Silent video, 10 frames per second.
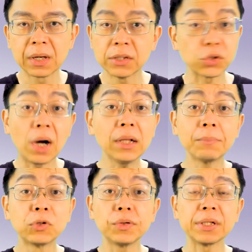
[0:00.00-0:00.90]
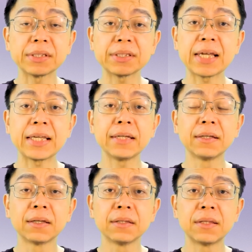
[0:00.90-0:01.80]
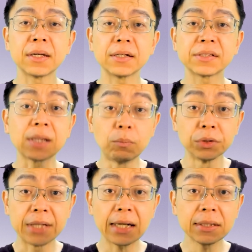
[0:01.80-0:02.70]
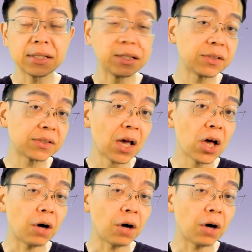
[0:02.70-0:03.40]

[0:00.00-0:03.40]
So all I'm doing is taking the submodalities